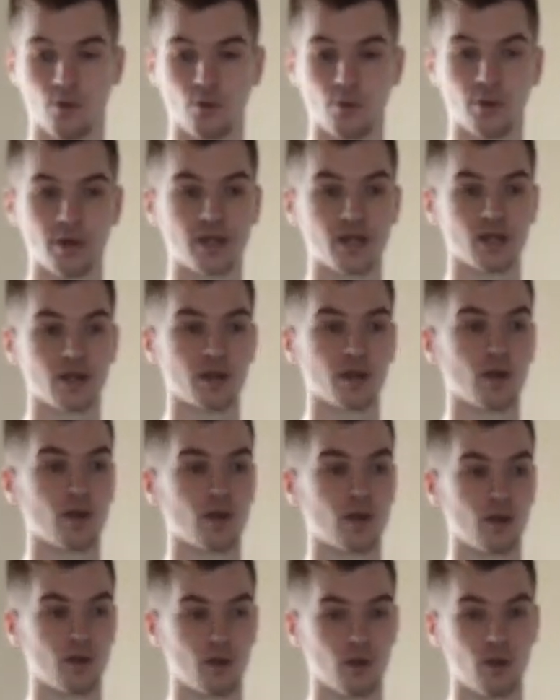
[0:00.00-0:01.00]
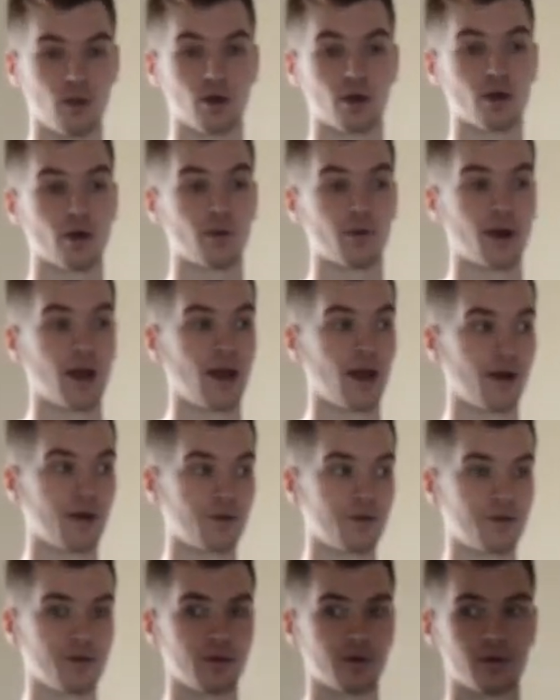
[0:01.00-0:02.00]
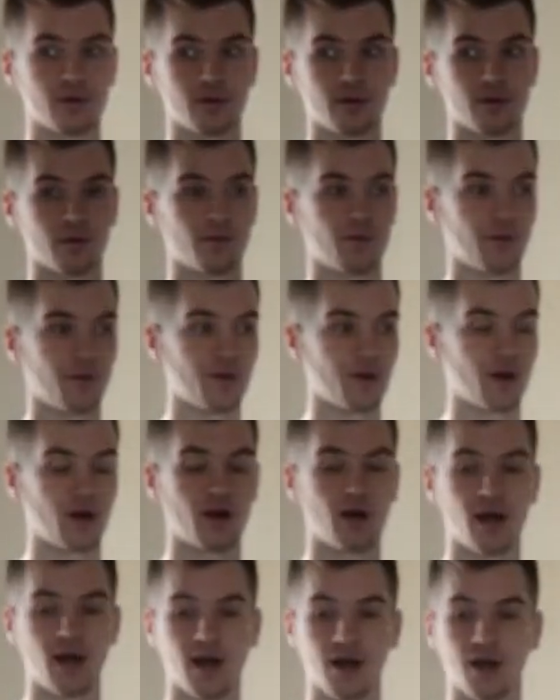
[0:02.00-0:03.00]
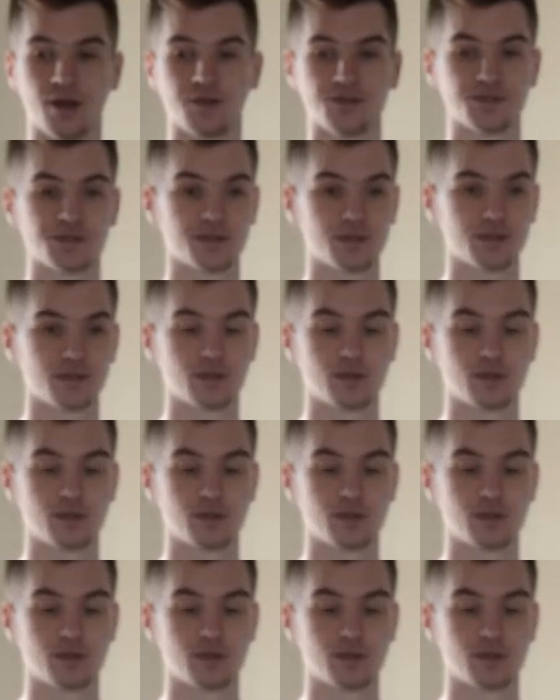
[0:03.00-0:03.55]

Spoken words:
We can look around with our eyes.